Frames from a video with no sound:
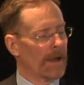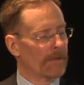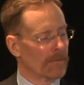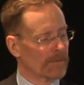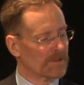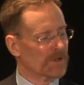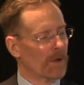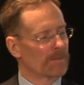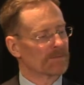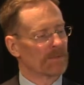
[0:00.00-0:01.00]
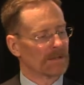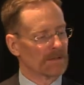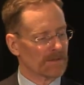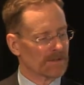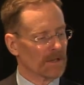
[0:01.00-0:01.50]
from a design
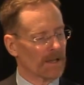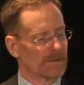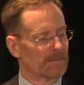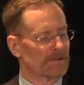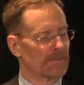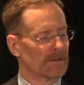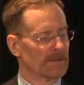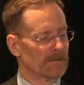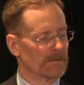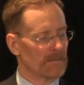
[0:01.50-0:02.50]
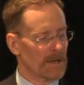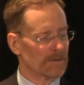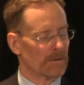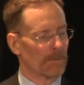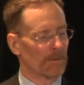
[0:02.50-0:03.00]
perspective, installation perspective,
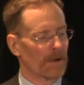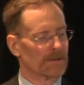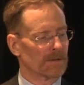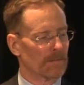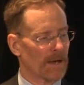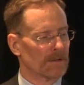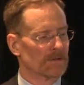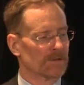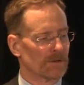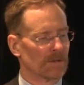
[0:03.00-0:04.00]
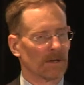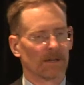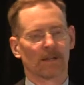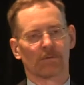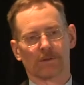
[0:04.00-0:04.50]
management, operation, maintenance, tuning,
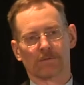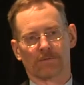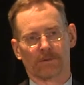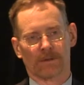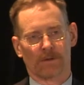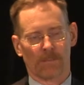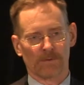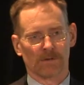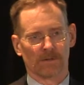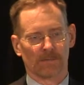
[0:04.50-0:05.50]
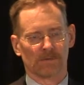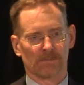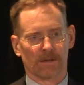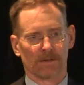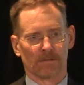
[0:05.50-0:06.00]
and then a retrofit opportunity
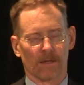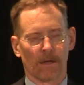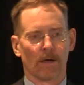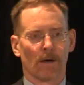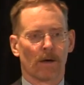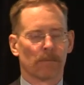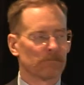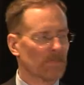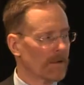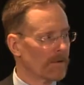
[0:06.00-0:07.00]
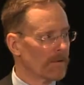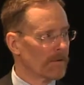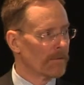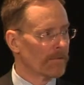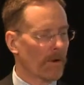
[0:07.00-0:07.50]
perspective.
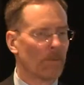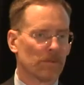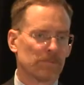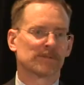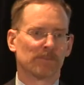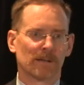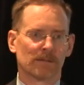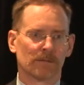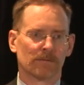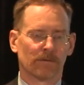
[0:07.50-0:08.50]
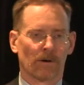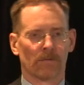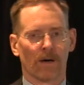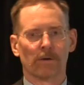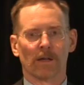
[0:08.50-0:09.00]
From the perspective
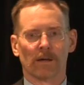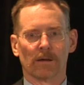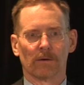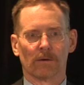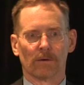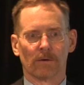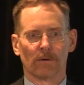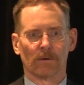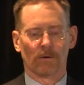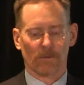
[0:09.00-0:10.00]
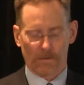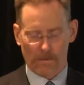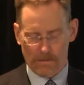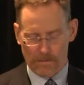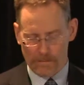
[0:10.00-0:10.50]
of owner
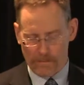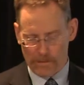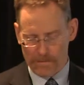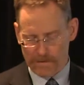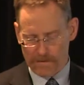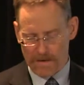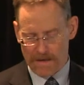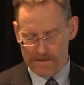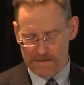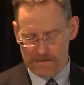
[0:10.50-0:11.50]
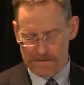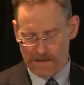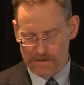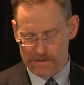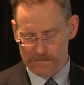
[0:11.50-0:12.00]
or building manager as
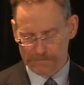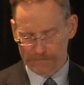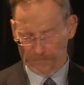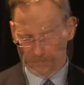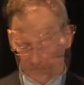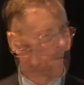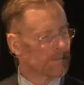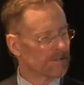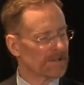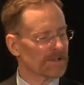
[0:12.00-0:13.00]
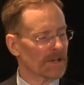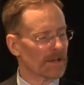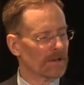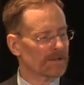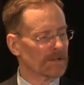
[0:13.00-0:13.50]
such. So just in
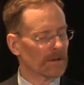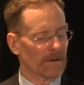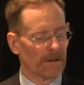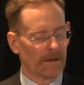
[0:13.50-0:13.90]
closing,